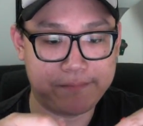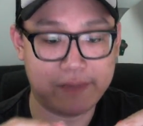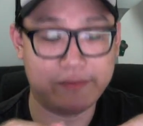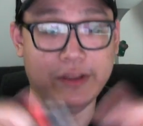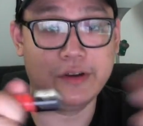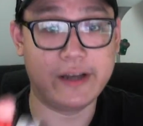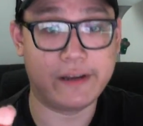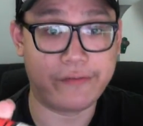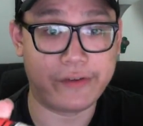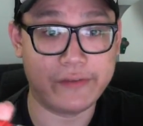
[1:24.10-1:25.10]
even though they
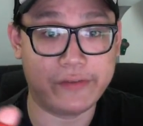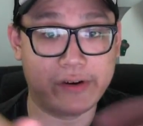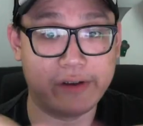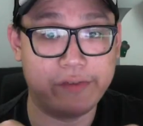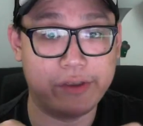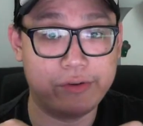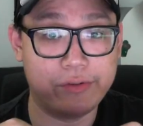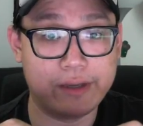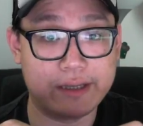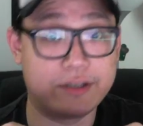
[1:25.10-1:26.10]
are free for
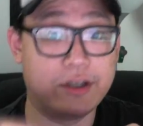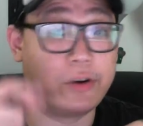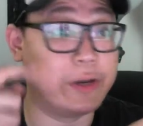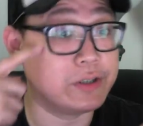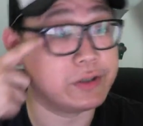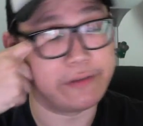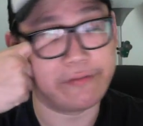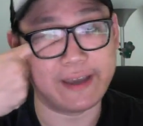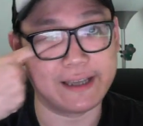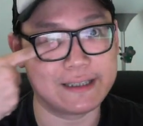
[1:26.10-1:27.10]
review, it's not going to
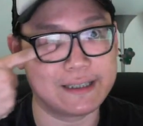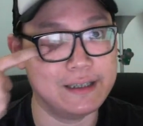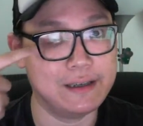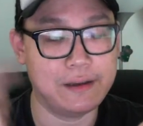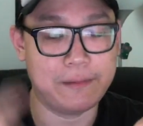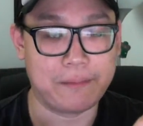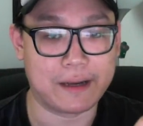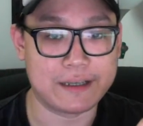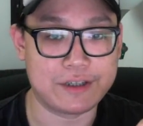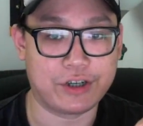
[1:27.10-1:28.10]
affect
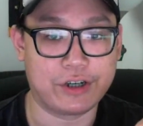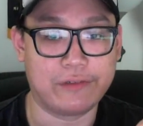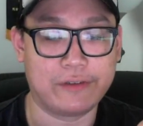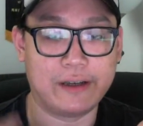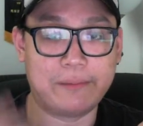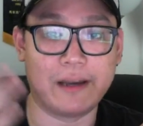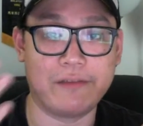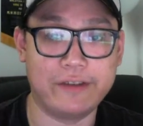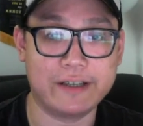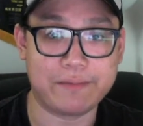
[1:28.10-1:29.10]
my sort of my
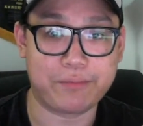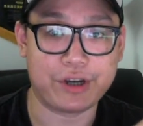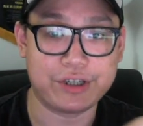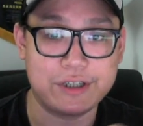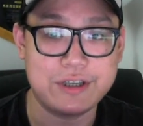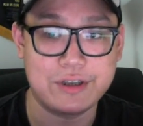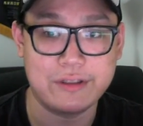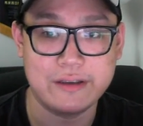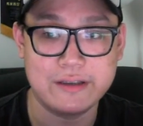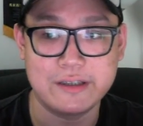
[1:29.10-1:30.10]
first impressions
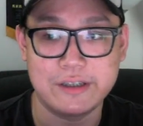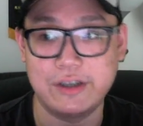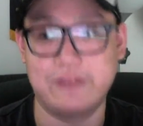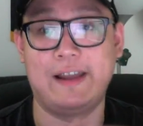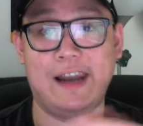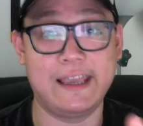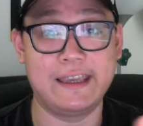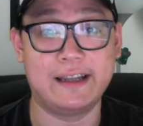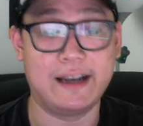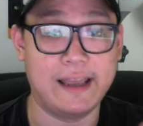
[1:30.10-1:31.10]
on this. You know, if I like
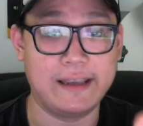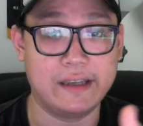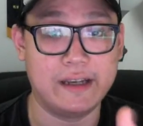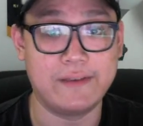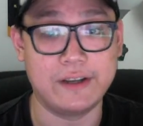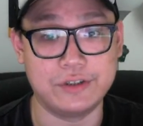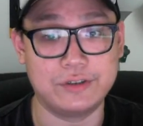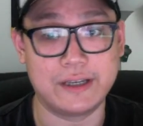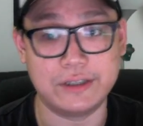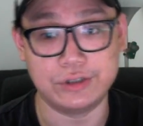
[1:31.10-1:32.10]
it, I like it. If I
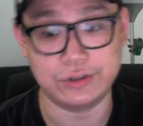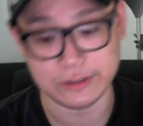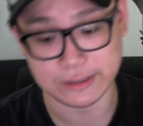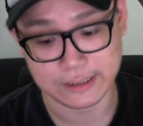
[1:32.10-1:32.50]
don't, I don't.